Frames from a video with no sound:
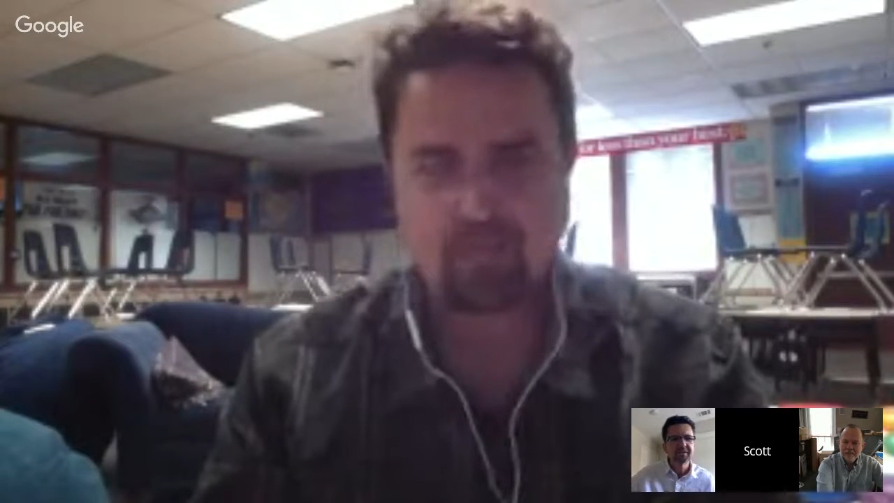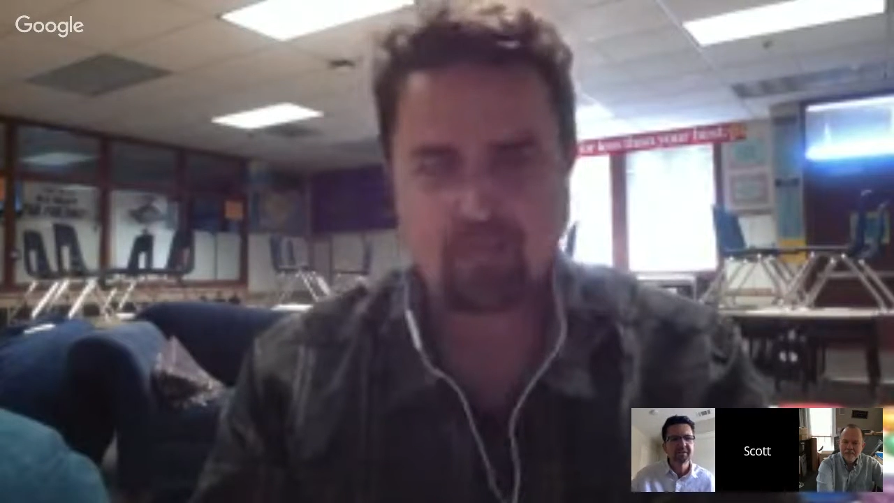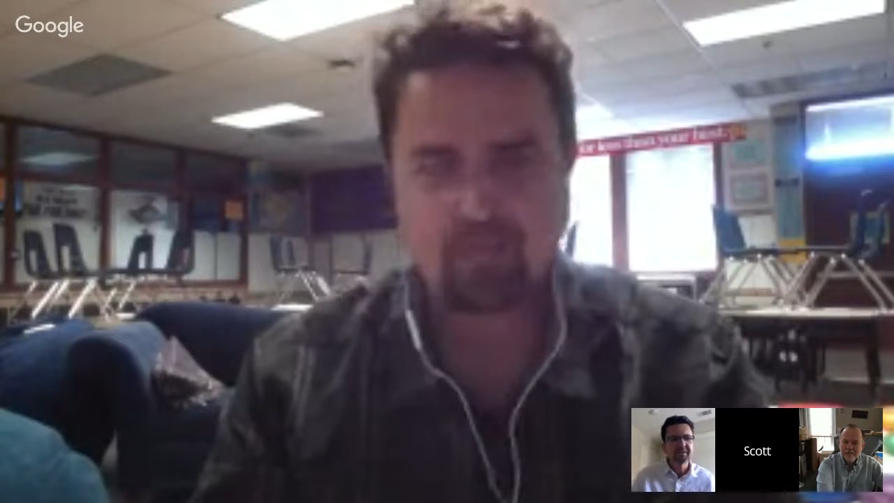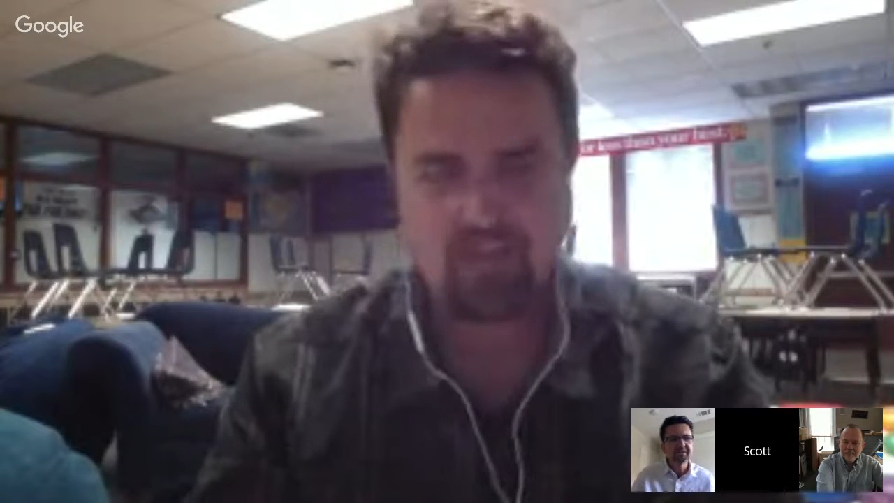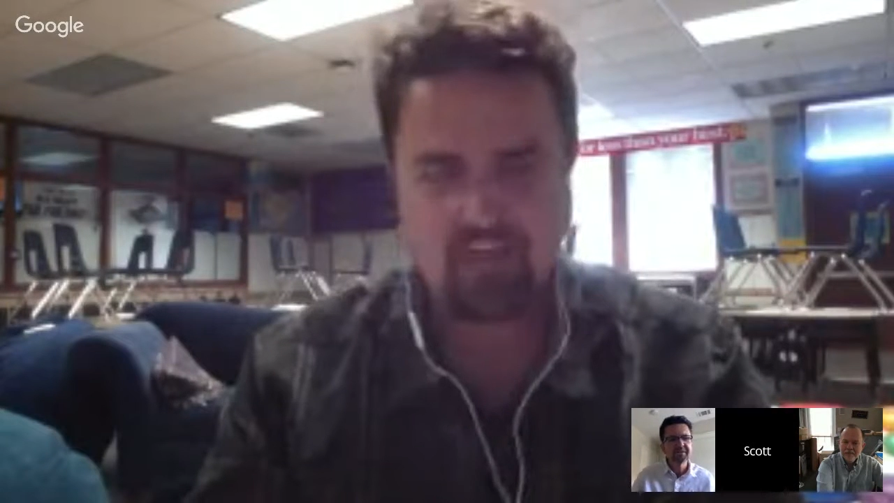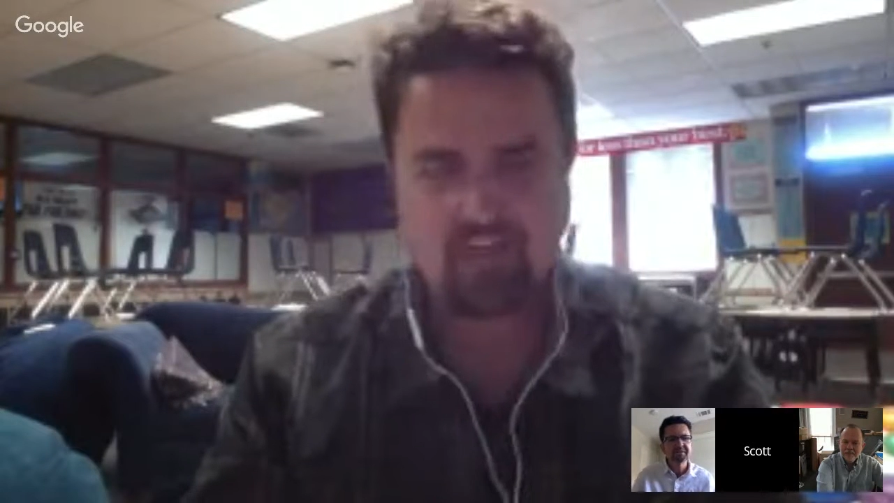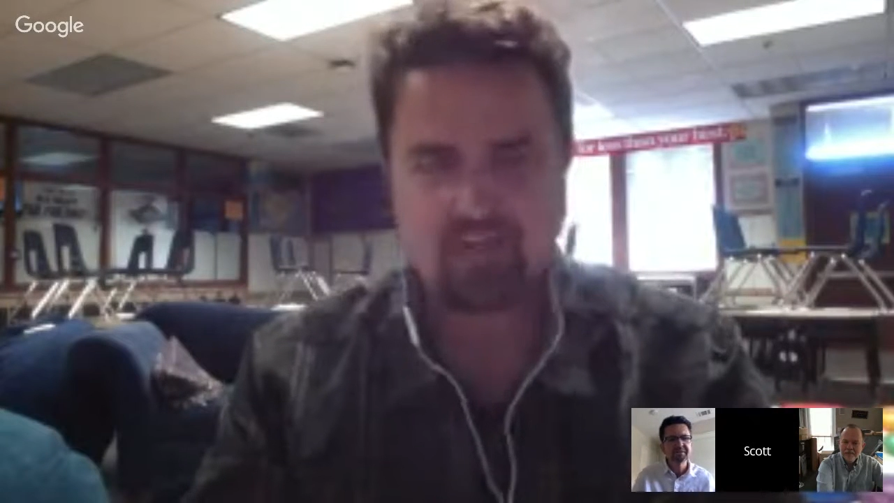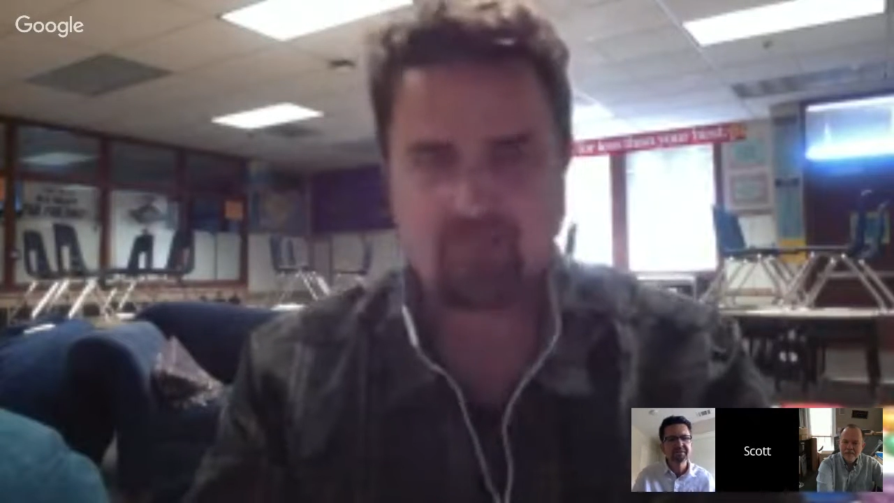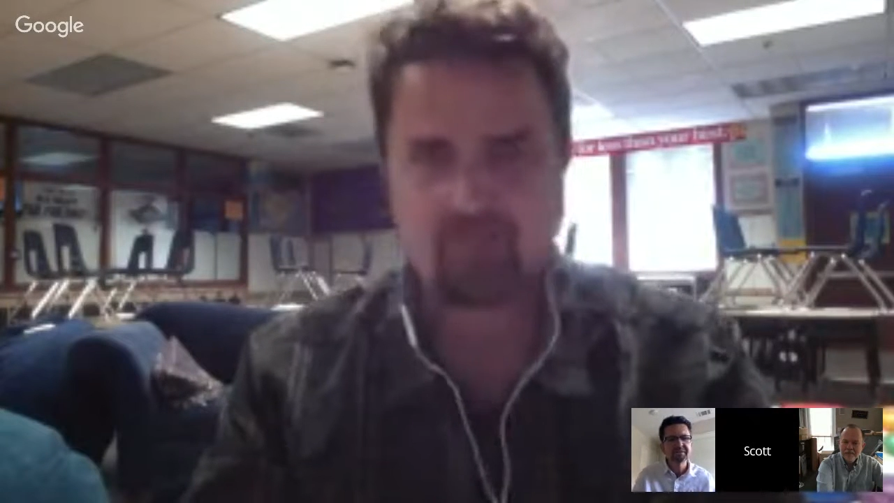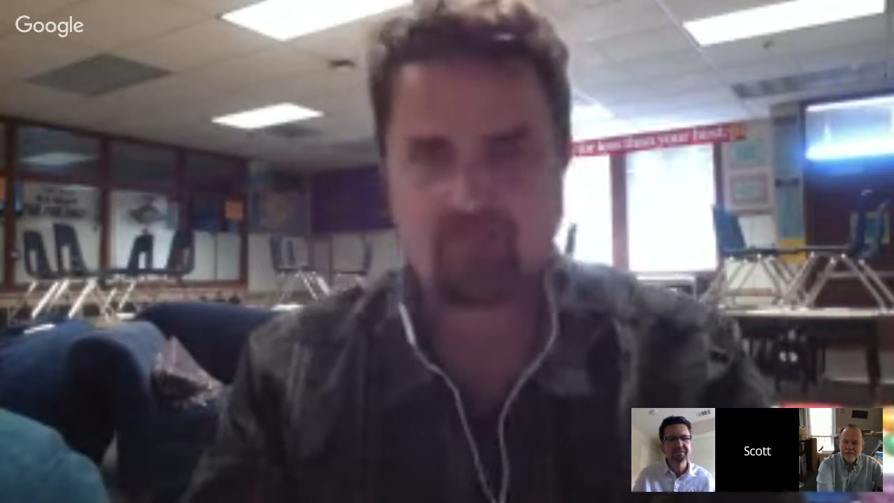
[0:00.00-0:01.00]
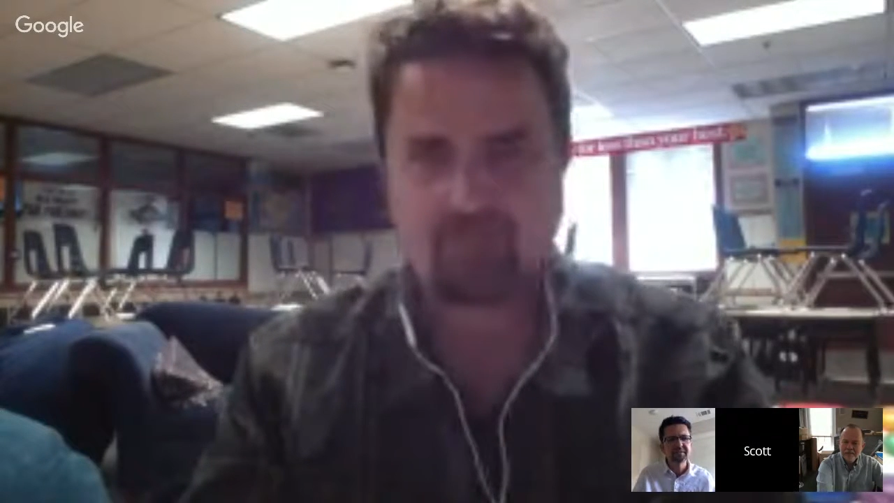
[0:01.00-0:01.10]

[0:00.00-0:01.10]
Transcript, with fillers: Robert Lang.